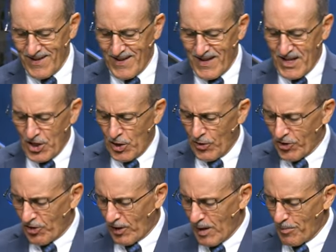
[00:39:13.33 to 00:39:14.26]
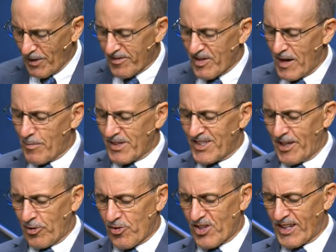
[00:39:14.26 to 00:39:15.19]
You know, there's a couple of
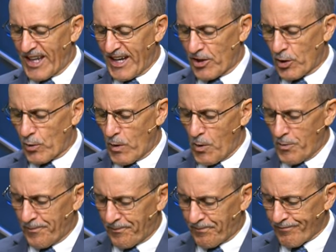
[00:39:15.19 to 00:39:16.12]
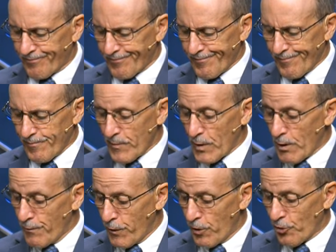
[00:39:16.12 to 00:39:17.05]
commentators I'd like to quote.
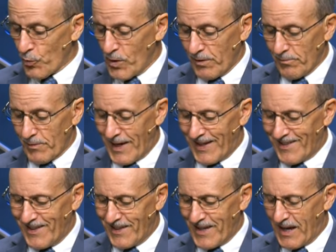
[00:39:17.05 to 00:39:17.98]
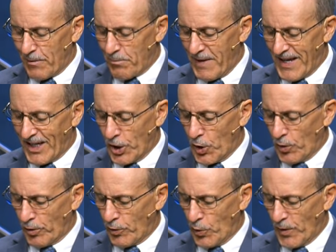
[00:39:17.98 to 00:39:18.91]
First one, I did not make a note
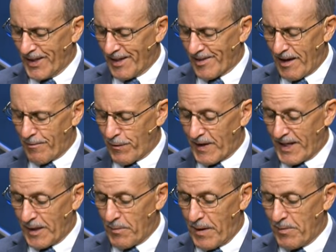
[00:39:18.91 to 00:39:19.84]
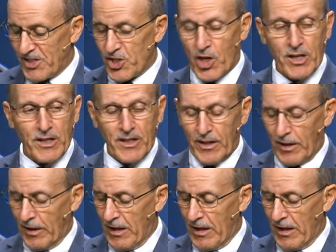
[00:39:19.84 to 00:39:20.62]
of who it is. I forget it. Maybe John Gill.